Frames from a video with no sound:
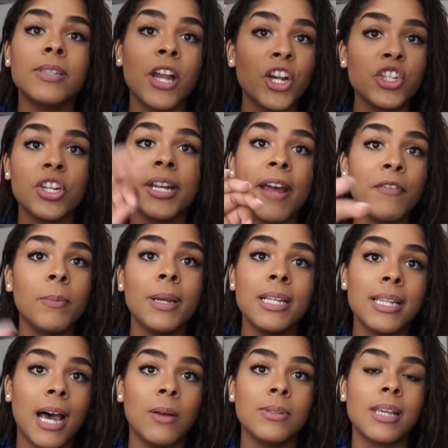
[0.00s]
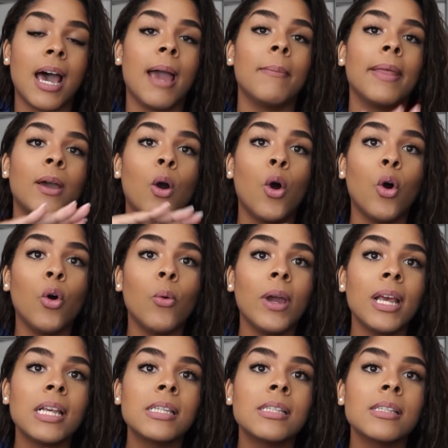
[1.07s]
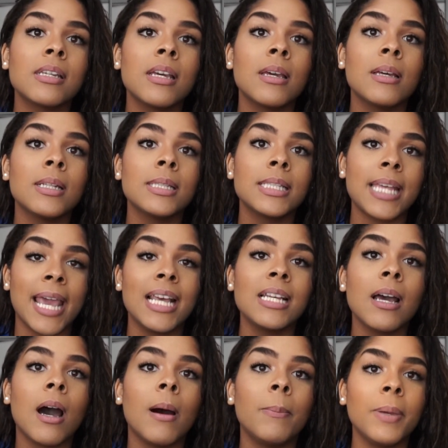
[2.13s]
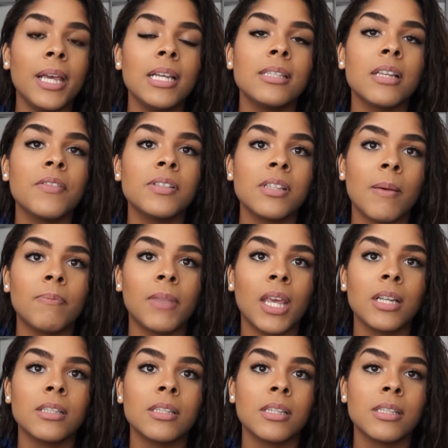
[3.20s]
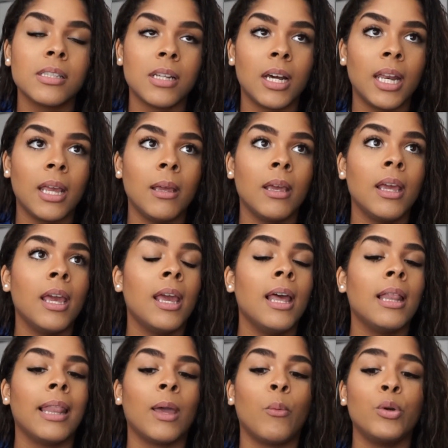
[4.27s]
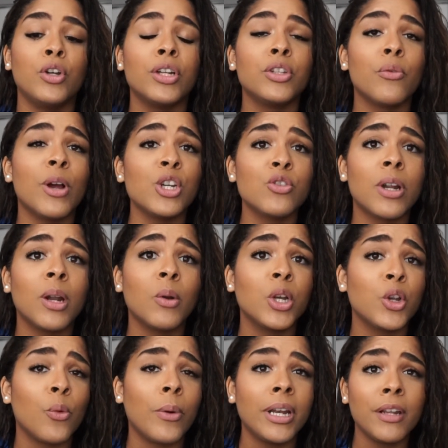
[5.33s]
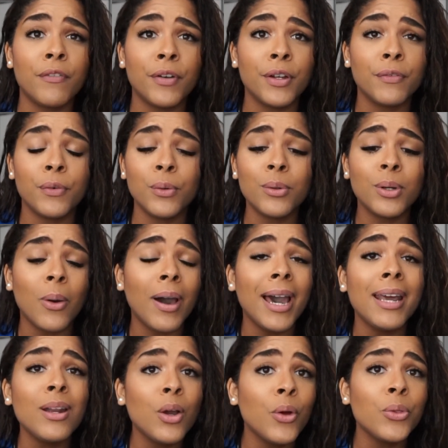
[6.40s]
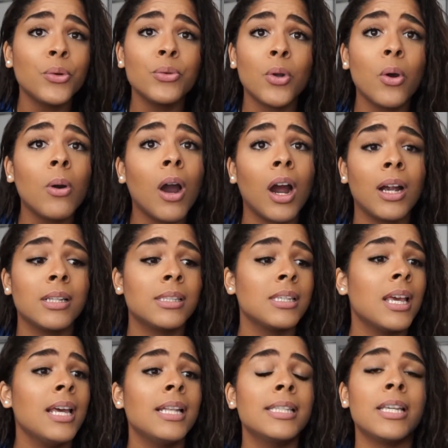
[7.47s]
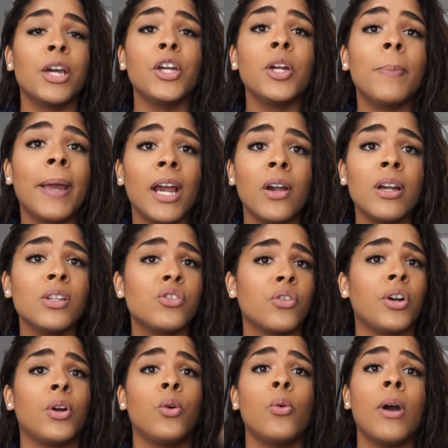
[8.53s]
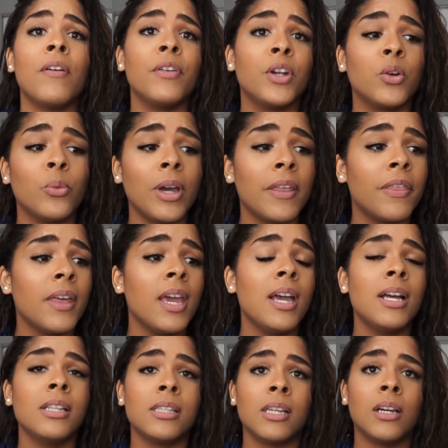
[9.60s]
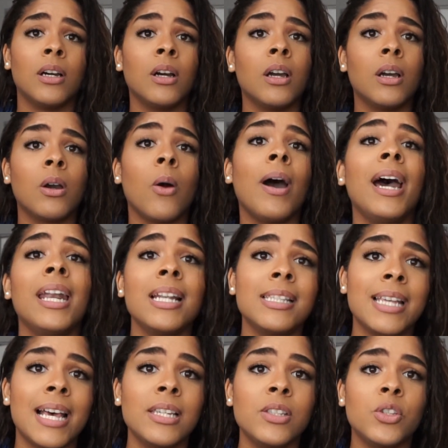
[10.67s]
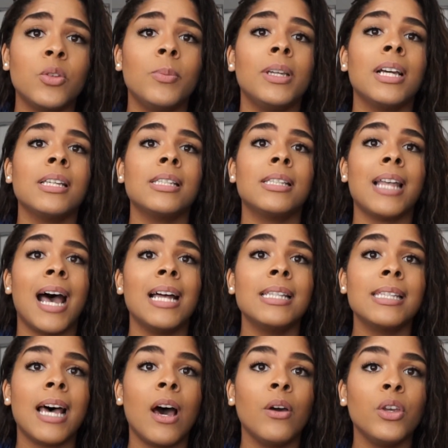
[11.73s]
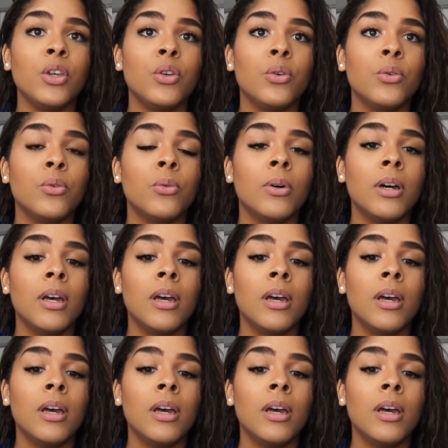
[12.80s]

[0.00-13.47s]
There should never be downtime. Like, always take a piece of something to study. Like, when you're at the restaurant and you're waiting for your food, go ahead and go through note cards. Tell your parents or whoever you're with to go ahead and test you, because that's how you